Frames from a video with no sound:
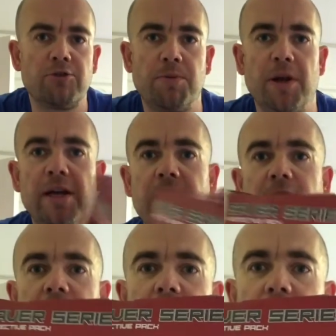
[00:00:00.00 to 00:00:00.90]

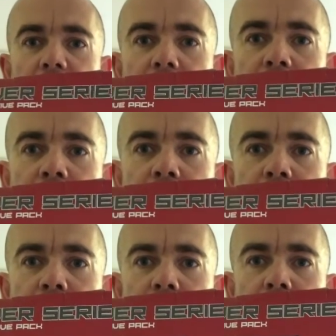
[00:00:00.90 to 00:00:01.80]
888
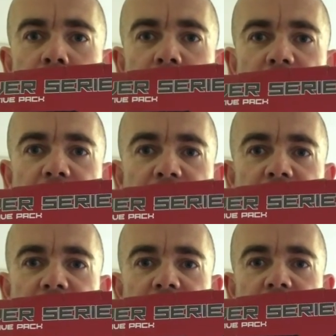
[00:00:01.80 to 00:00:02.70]
Saber
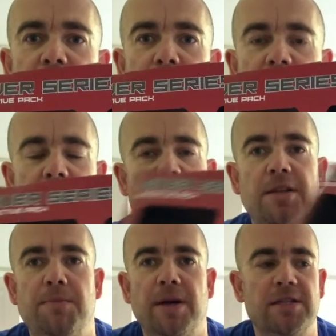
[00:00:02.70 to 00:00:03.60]
Series pads,
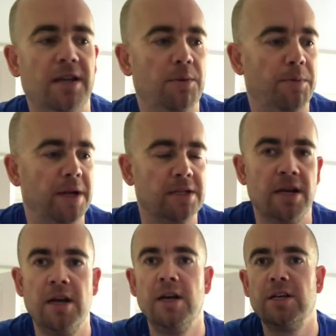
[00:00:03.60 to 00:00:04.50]
knee pads and elbow pads.
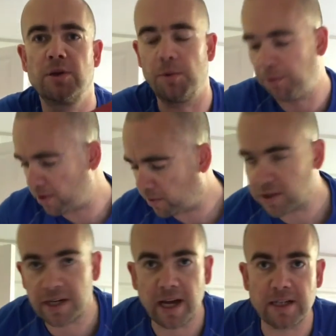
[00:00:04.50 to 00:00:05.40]
So I'm going to put them
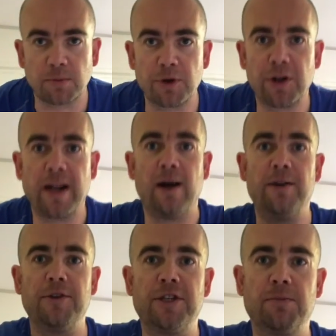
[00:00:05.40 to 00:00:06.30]
on today, so I'm going to go
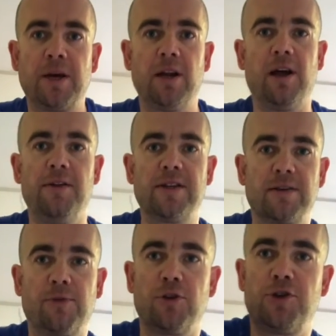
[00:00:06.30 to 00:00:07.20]
down in the gym kit like
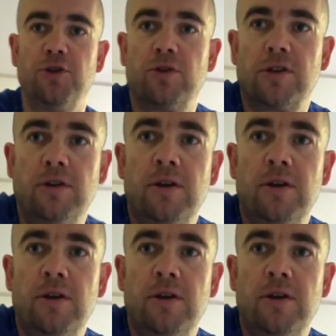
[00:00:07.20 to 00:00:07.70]
this. I've got shorts on.